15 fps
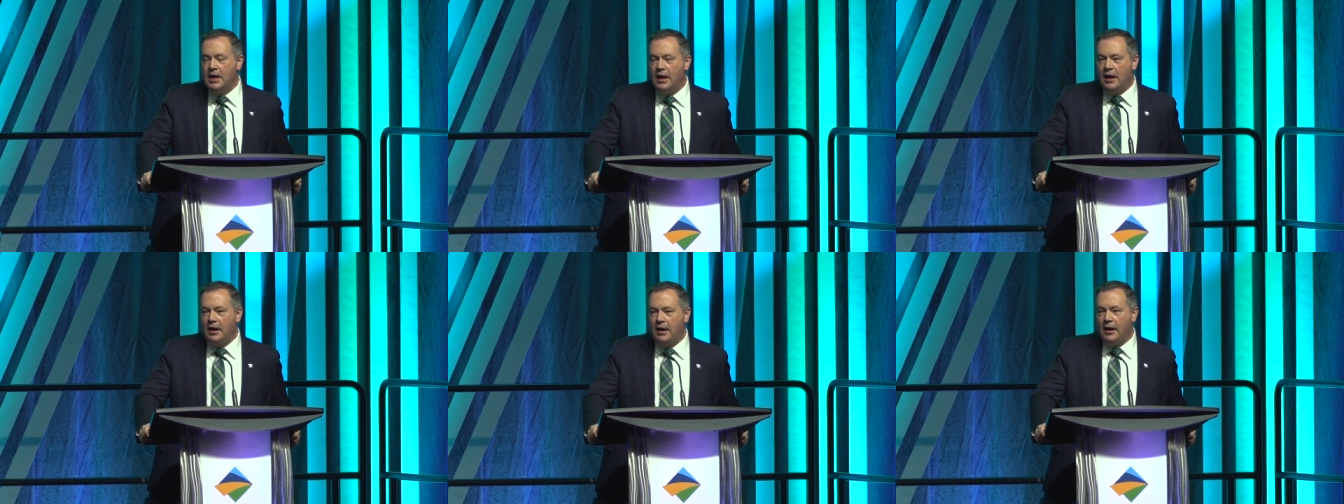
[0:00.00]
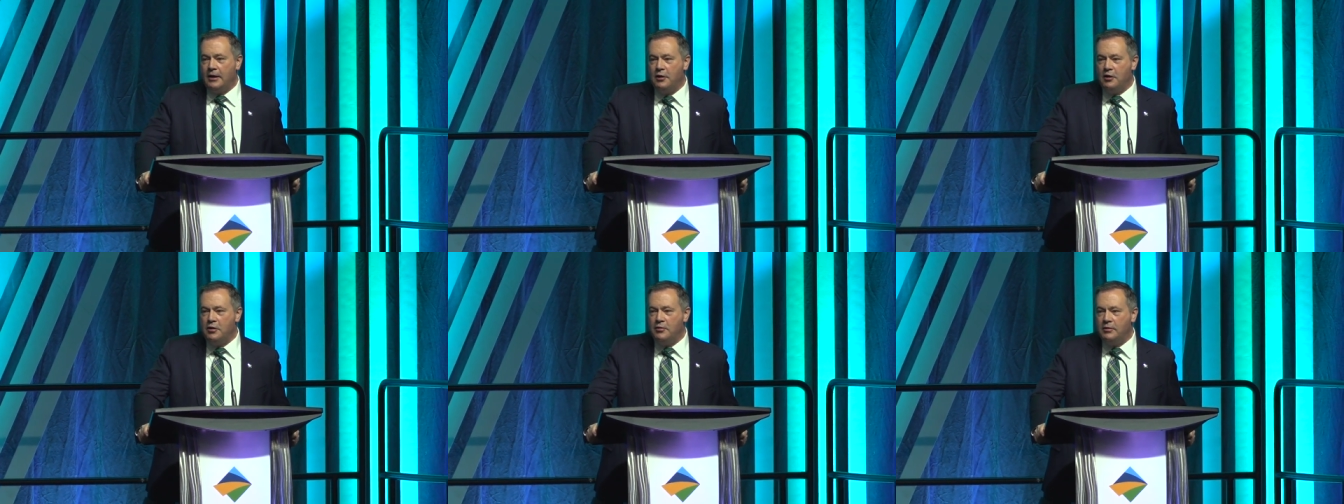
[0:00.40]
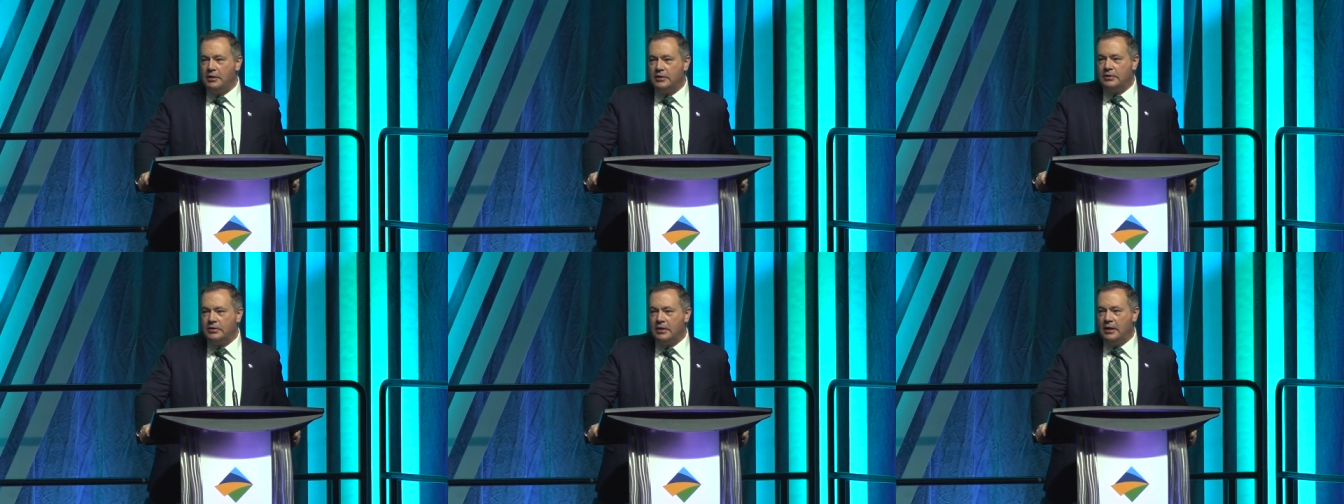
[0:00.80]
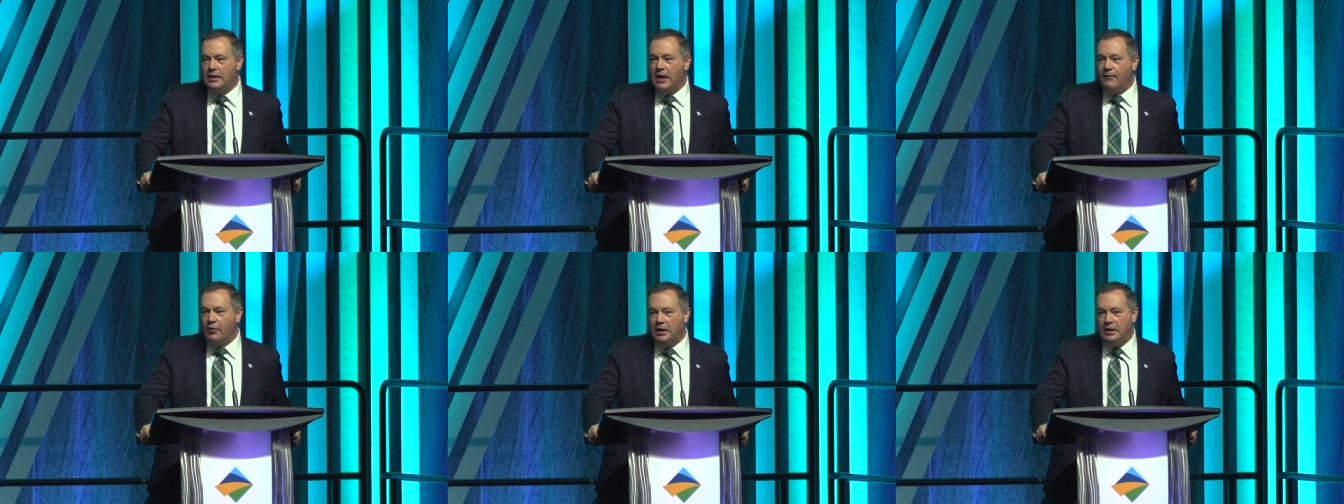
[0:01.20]
Uh, I know it's uh,
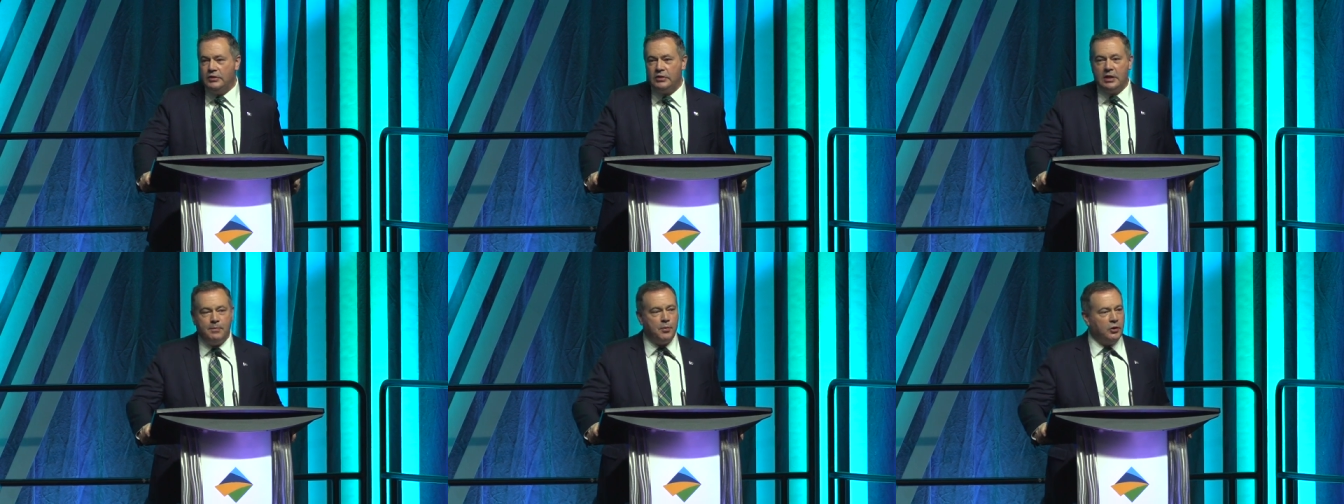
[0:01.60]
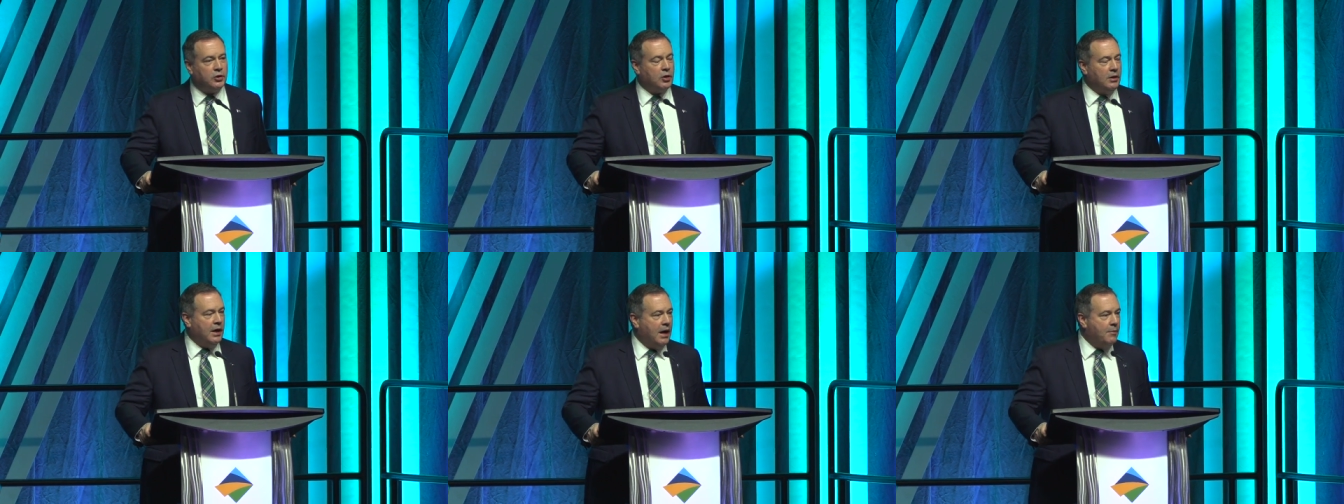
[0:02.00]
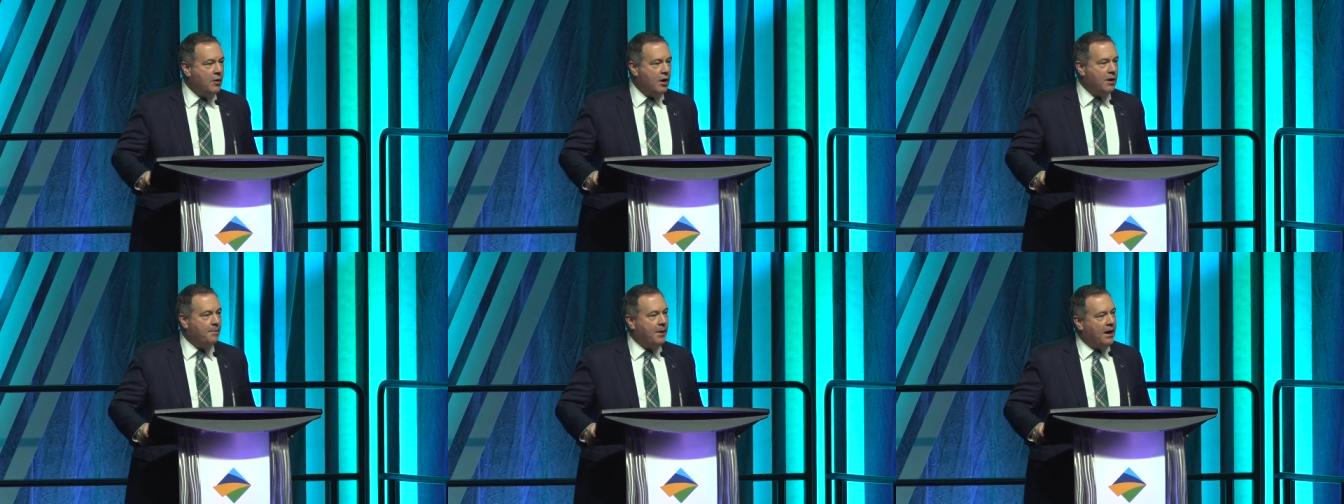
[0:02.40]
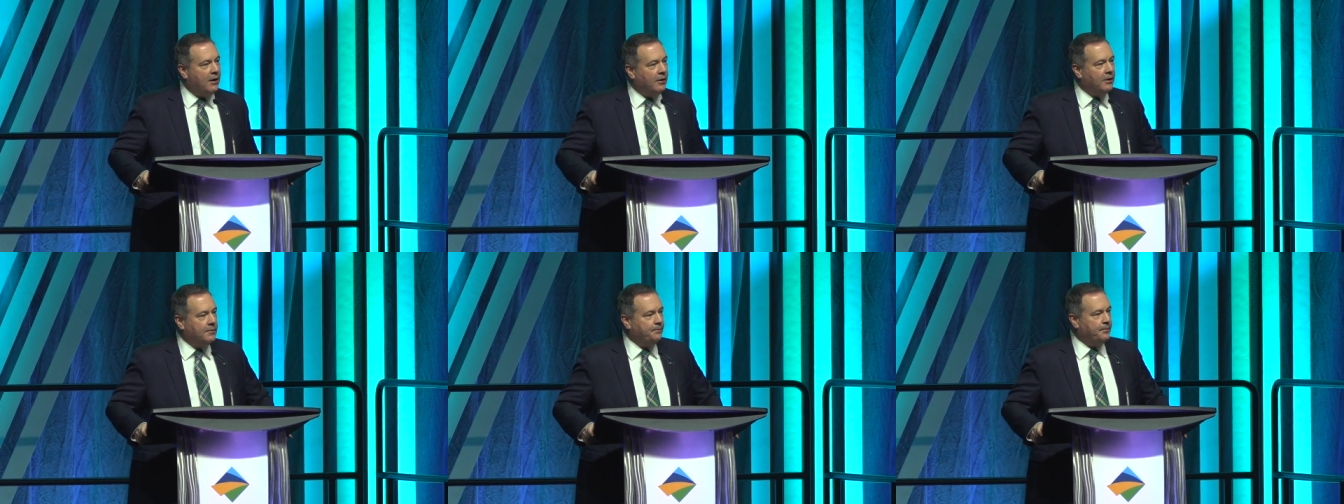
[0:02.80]
never easy to put your name on a
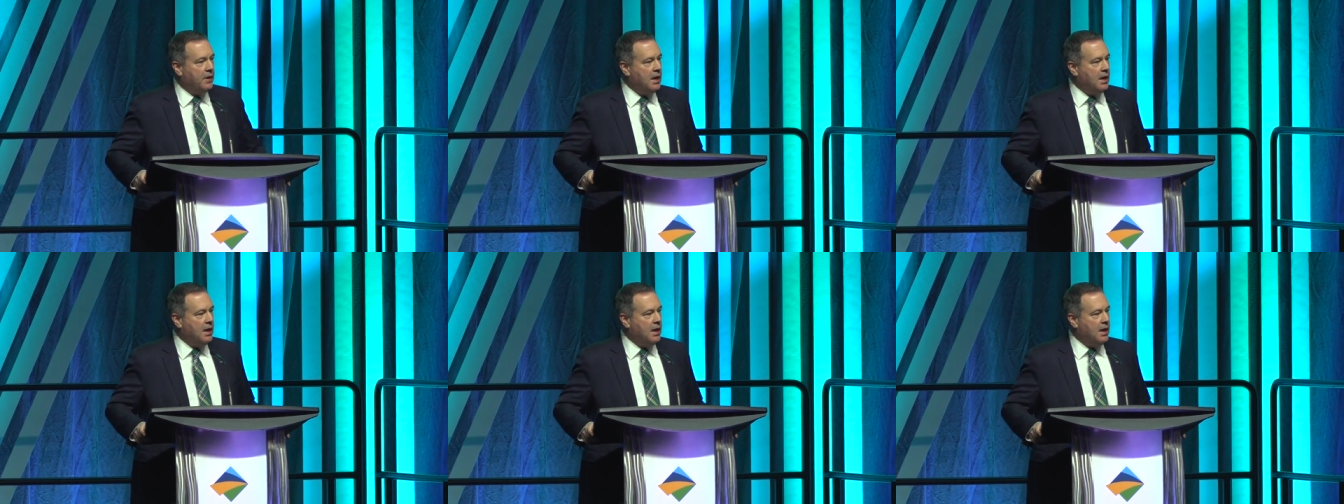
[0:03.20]
ballot,